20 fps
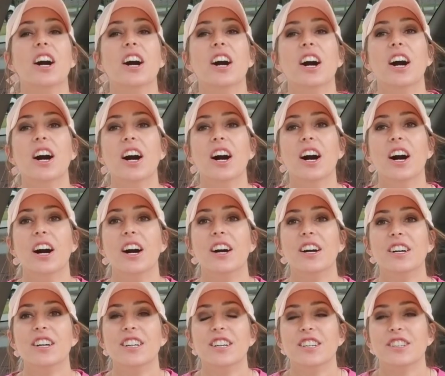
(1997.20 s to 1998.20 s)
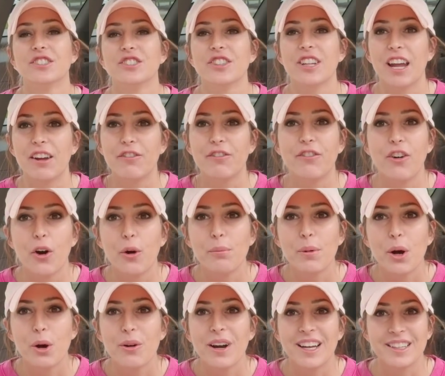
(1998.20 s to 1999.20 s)
Ugh so that
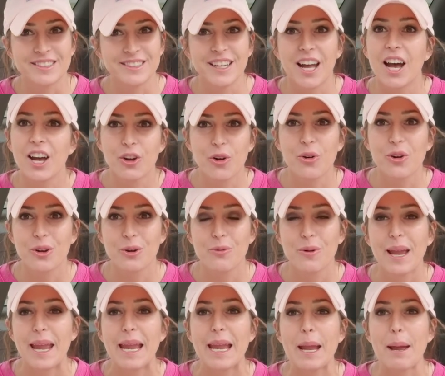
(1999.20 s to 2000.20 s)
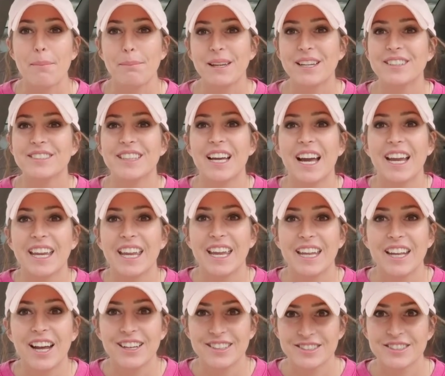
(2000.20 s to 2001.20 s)
FOMO has not gone away because I
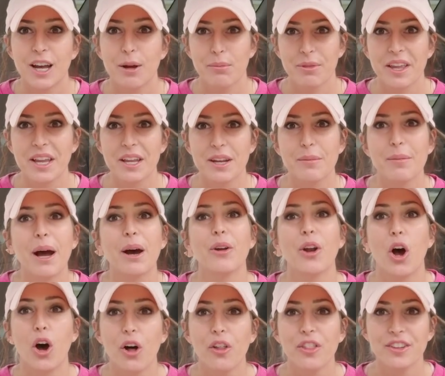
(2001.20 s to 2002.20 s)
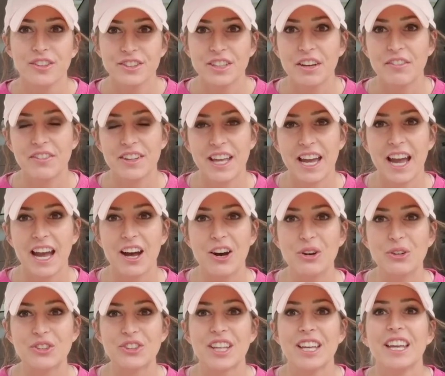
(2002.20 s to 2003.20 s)
cannot stop thinking about all the stuff in the
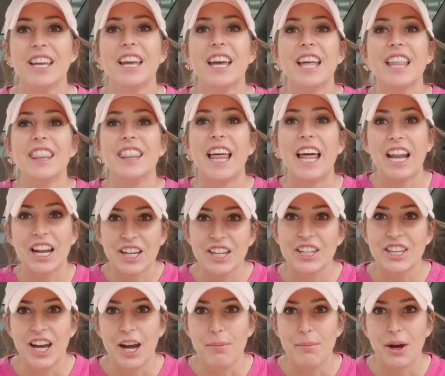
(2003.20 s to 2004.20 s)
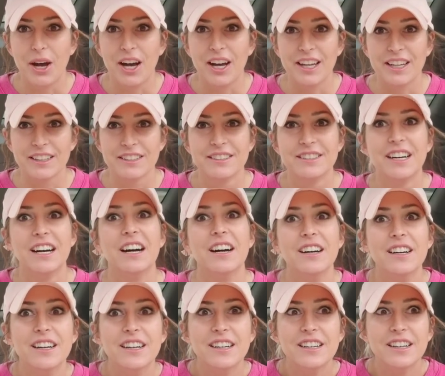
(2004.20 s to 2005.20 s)
house that I could not buy.
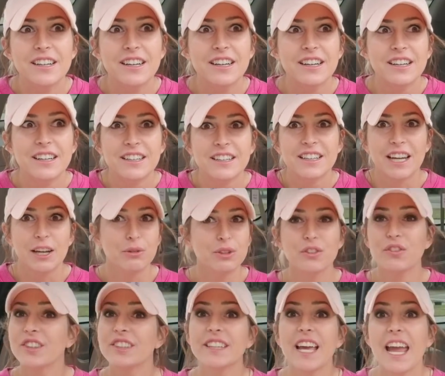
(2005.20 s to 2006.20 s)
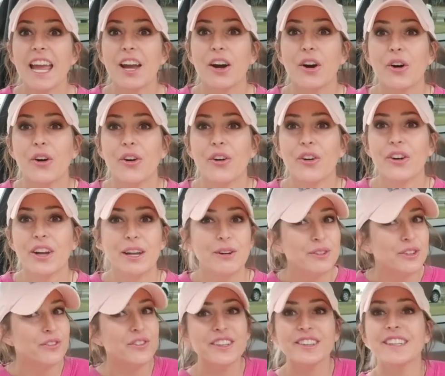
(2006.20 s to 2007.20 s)
Oh, it was for sale. It
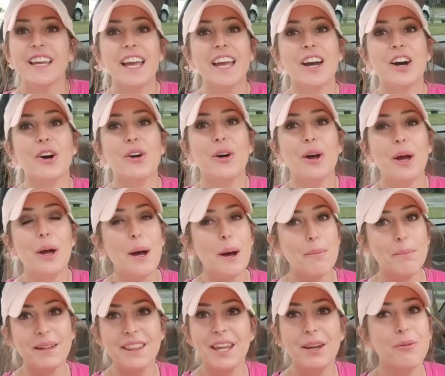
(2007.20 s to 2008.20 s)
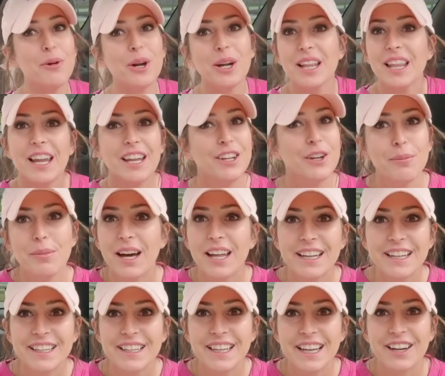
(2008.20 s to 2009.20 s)
was for sale, but they weren't letting
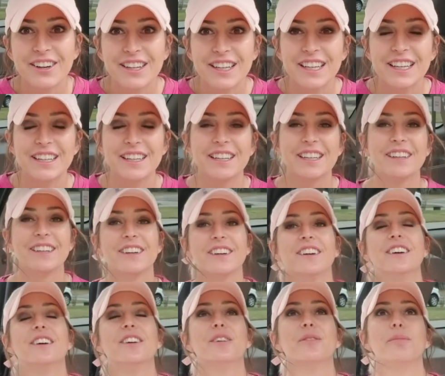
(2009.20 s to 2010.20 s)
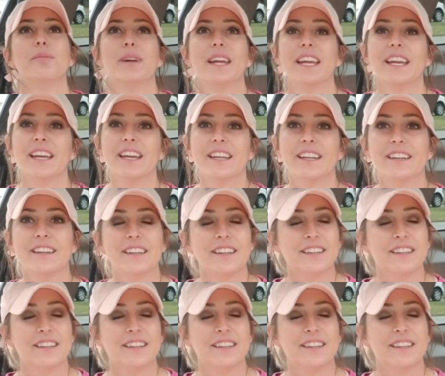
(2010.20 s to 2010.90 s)
nobody in there to get it. Oh man,